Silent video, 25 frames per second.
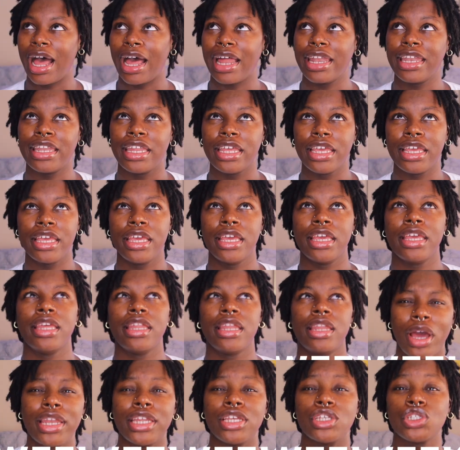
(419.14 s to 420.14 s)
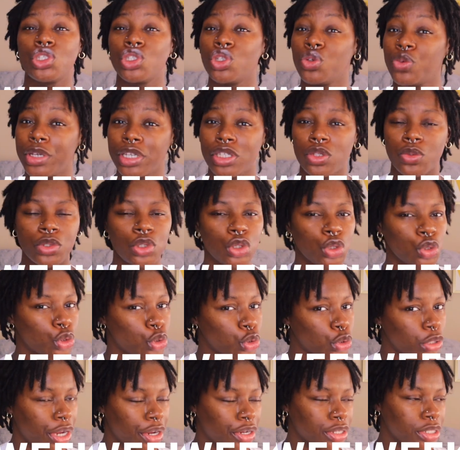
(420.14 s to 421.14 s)
I did 2 weeks with Juju
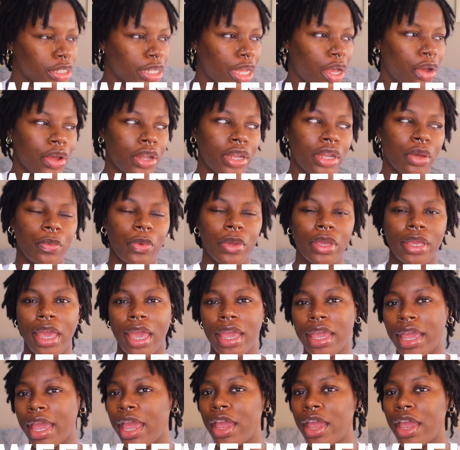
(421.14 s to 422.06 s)
hairstyle, and then with KK